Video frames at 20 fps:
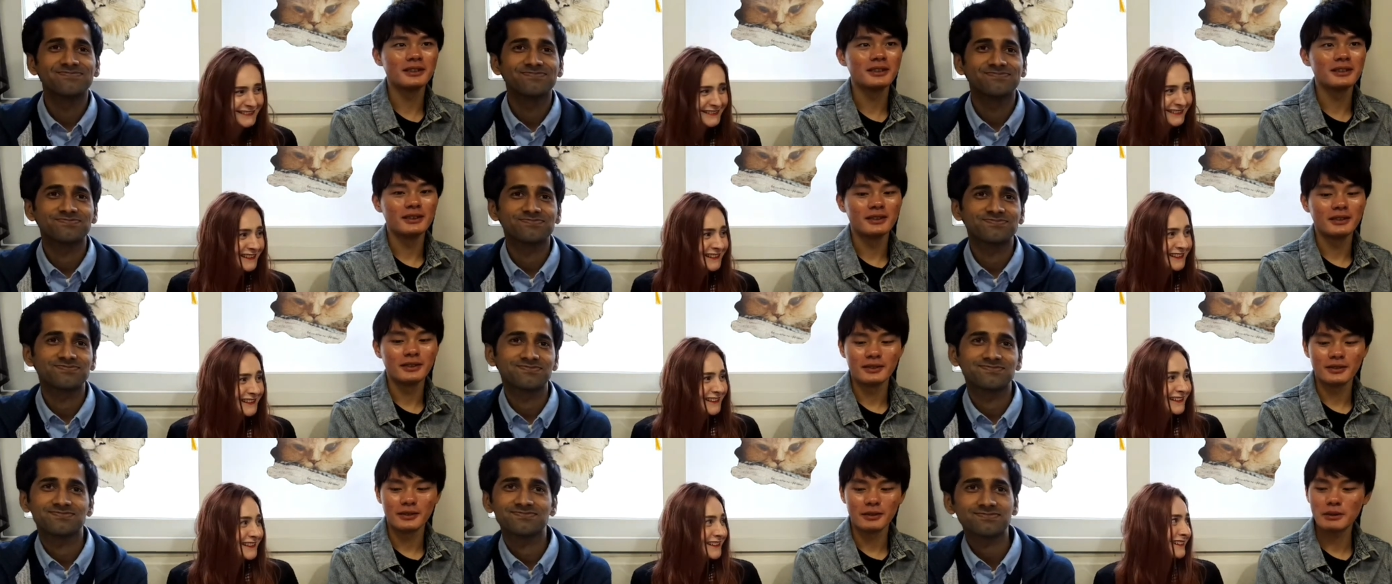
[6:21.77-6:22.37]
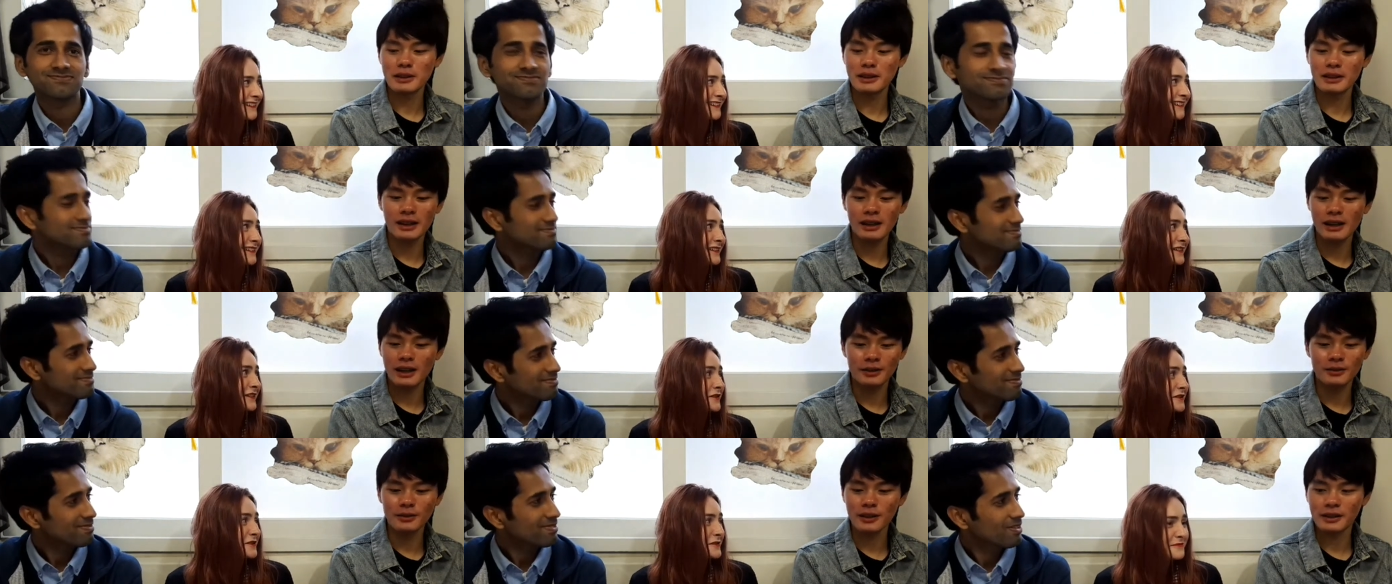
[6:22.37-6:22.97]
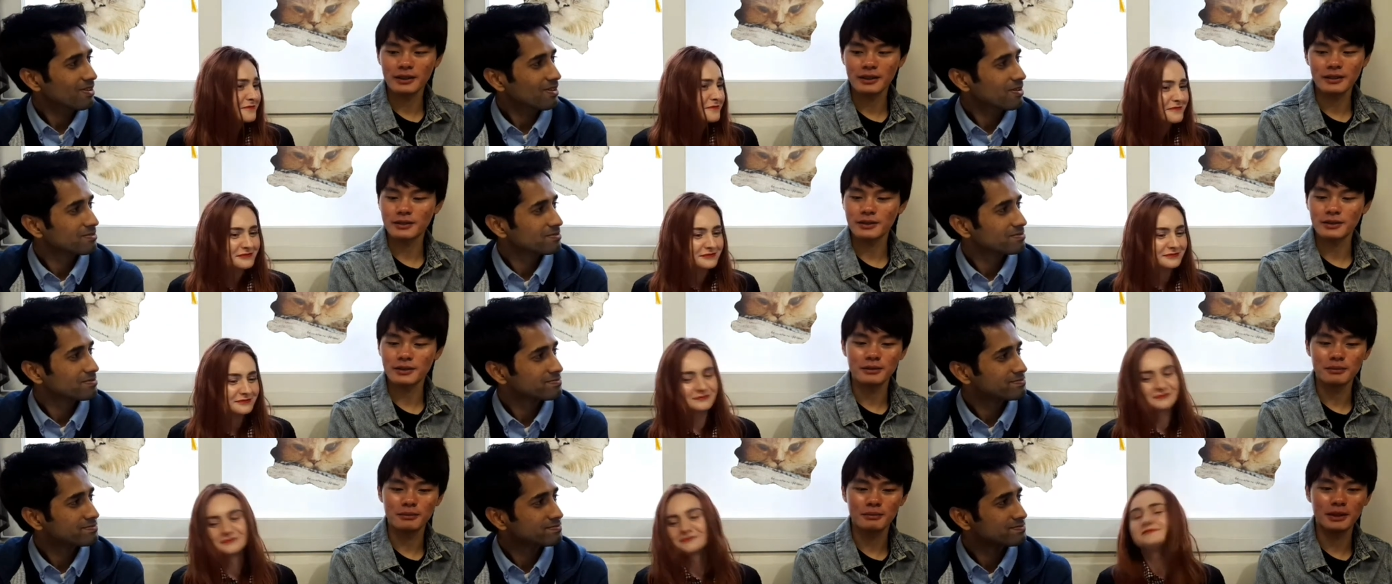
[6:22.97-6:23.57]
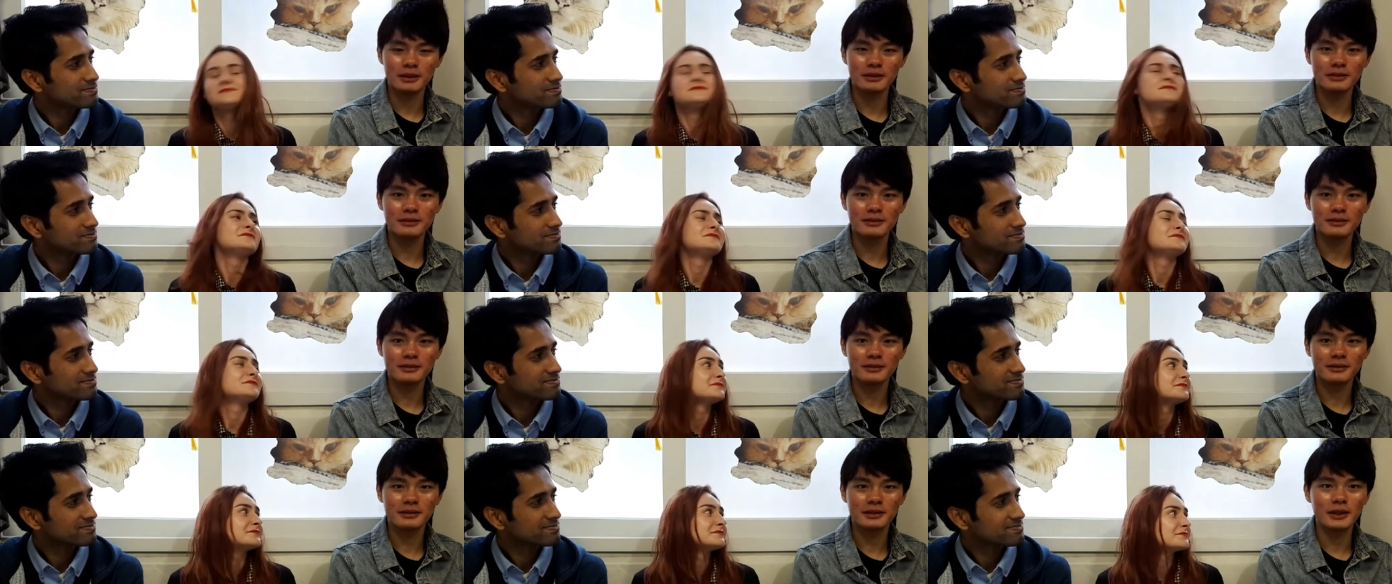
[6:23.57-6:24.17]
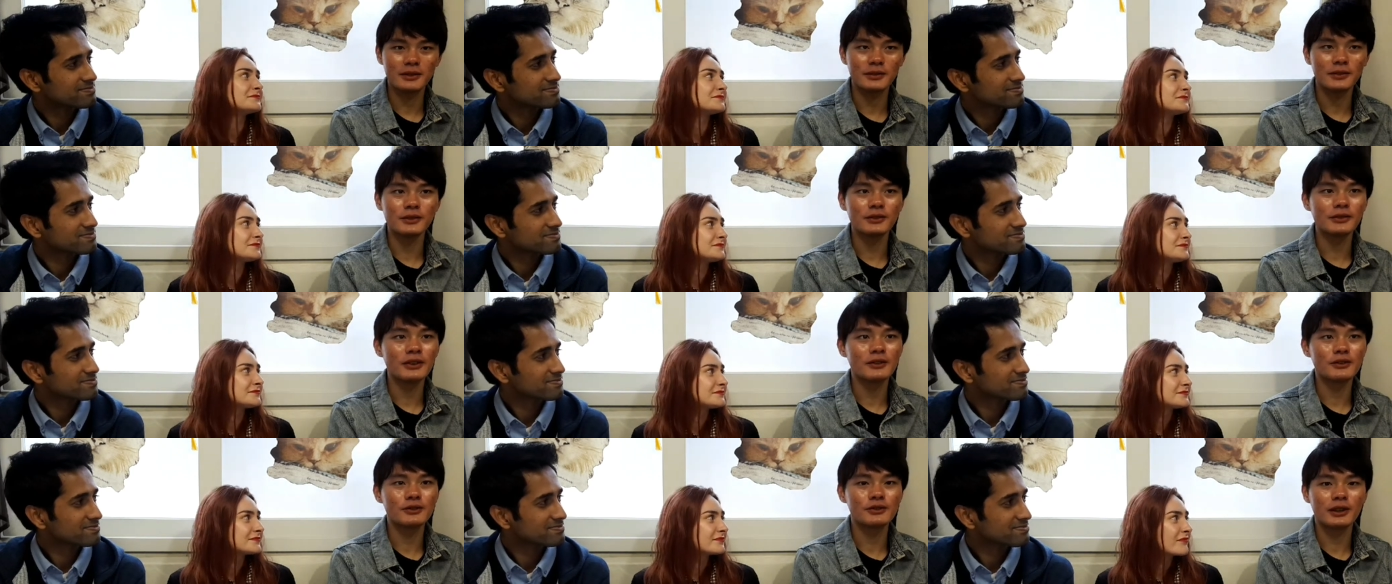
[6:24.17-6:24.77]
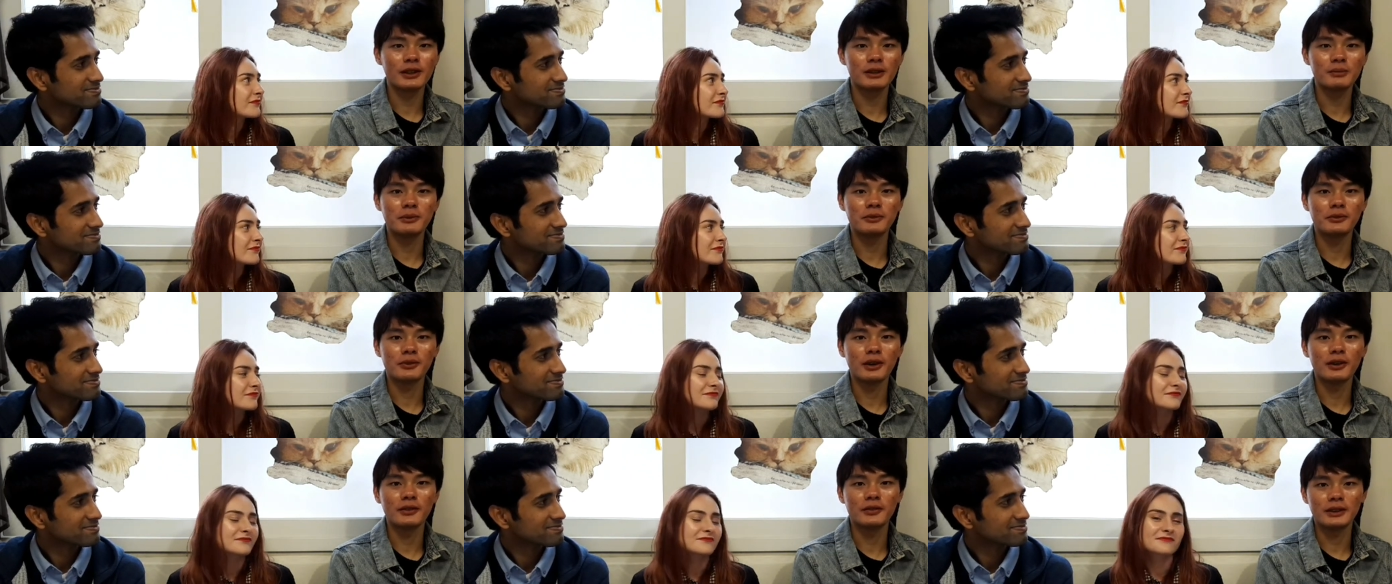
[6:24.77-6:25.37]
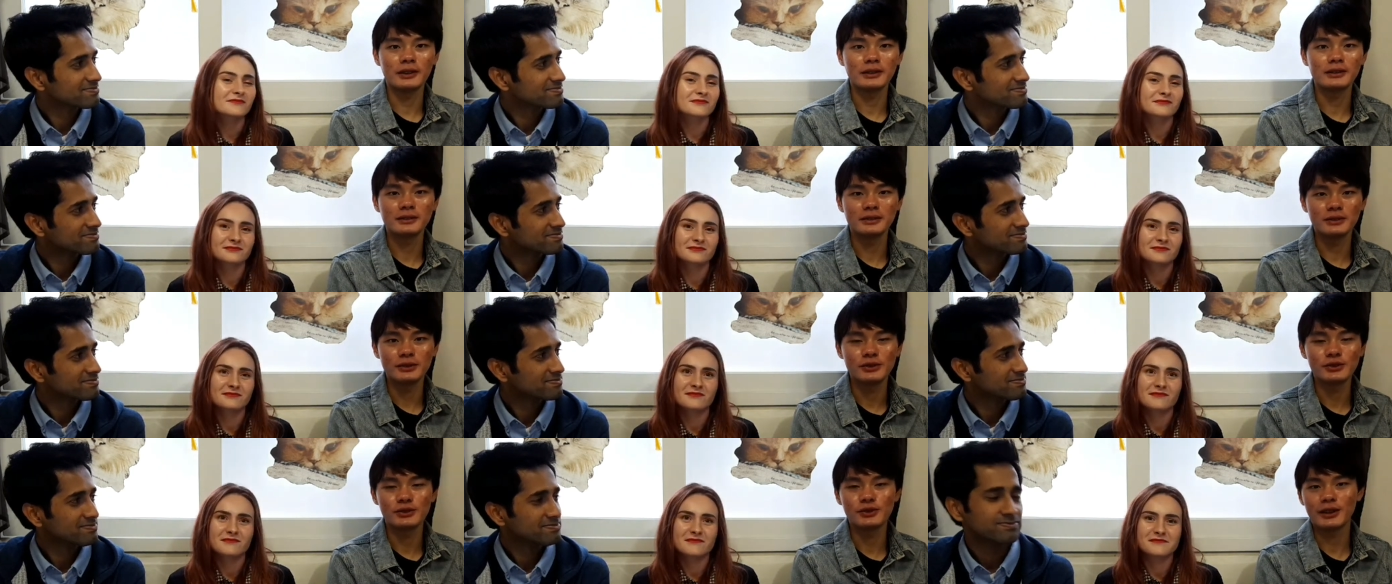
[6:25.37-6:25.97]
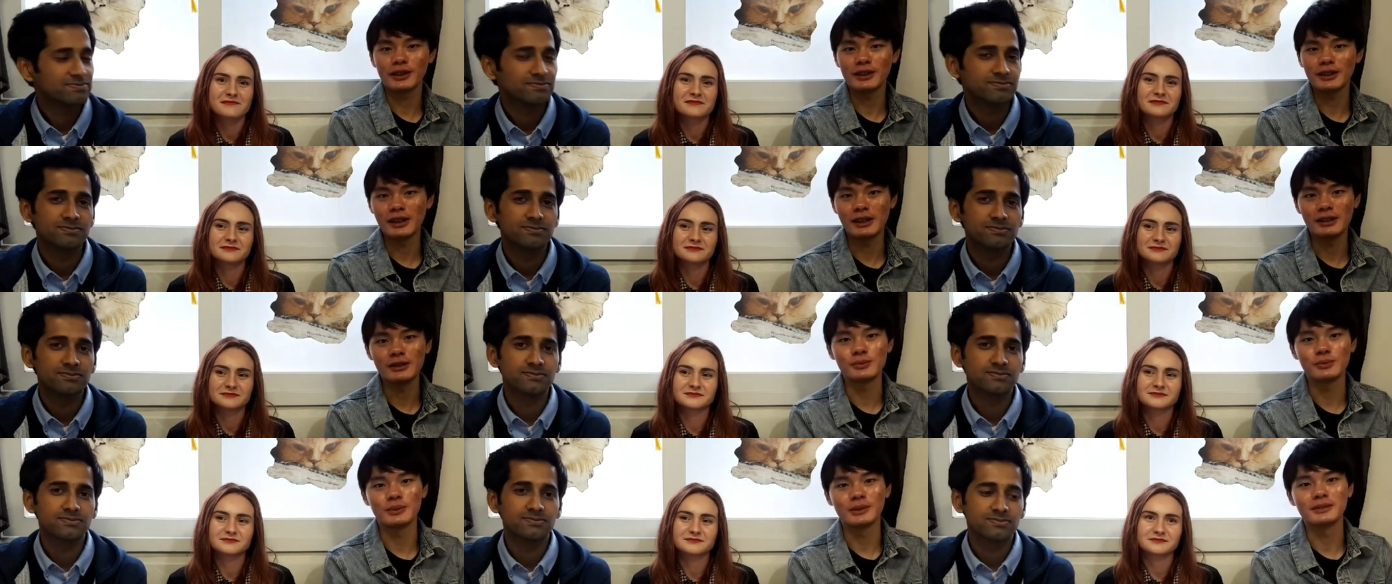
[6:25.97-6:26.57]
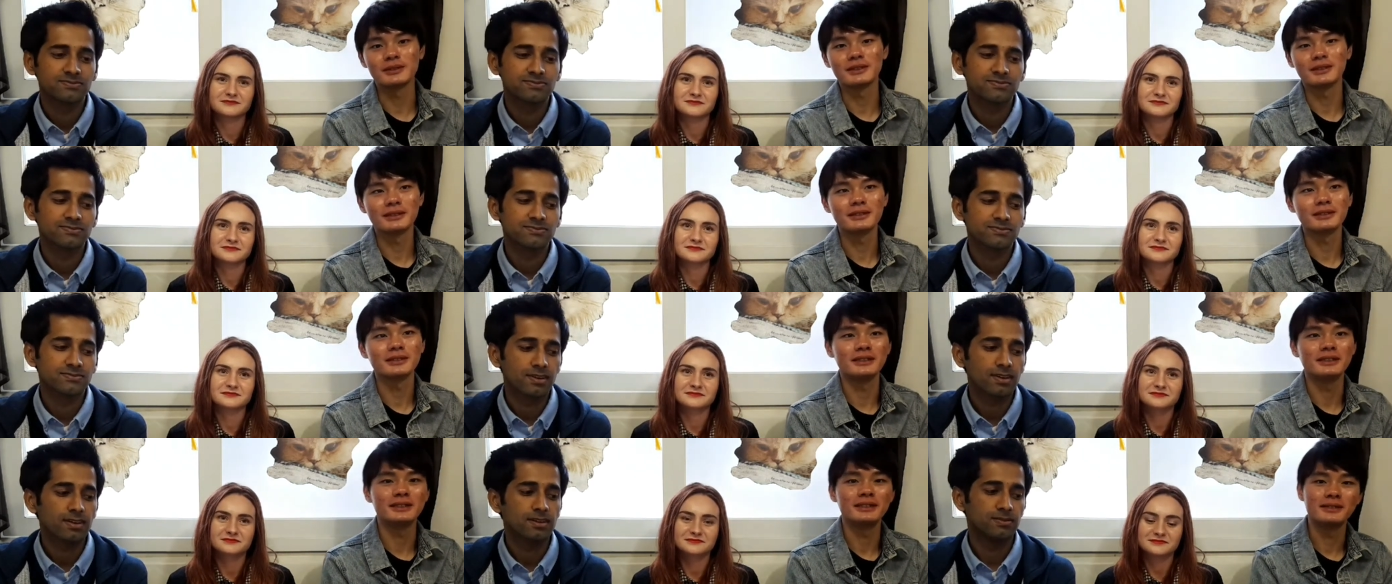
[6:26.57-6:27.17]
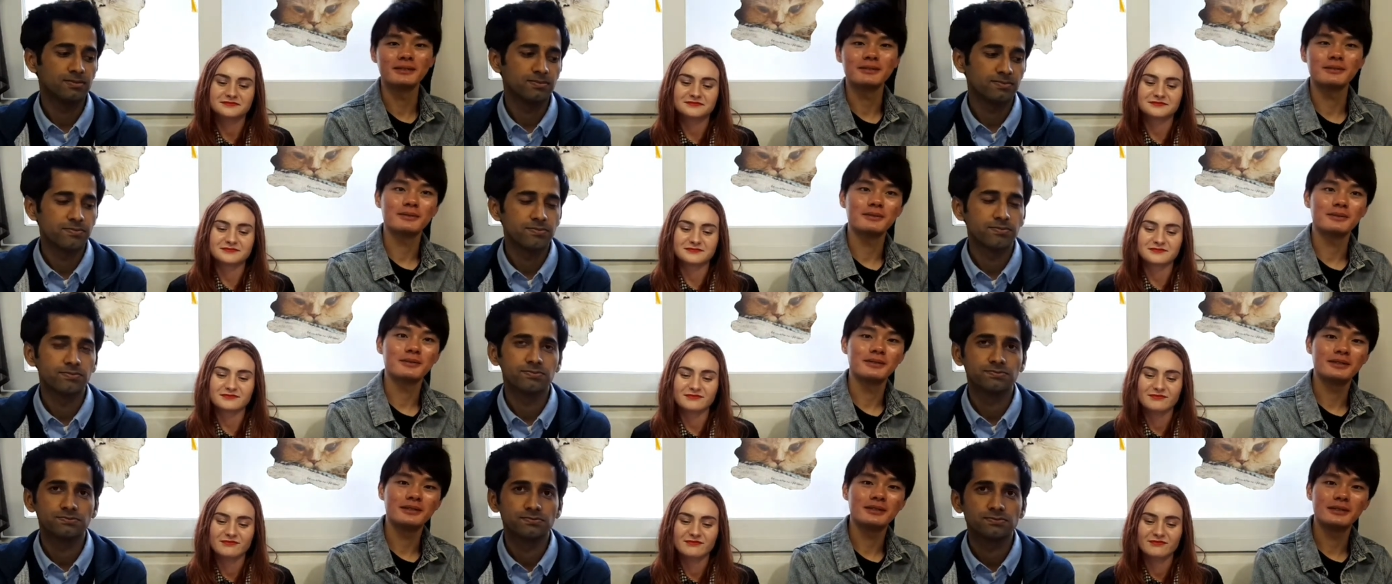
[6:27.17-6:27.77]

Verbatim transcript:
Speaker 1: for me, I, I don't like it too. But mm. if you've never tried it before, I think you should try it at least once. Yeah. Okay.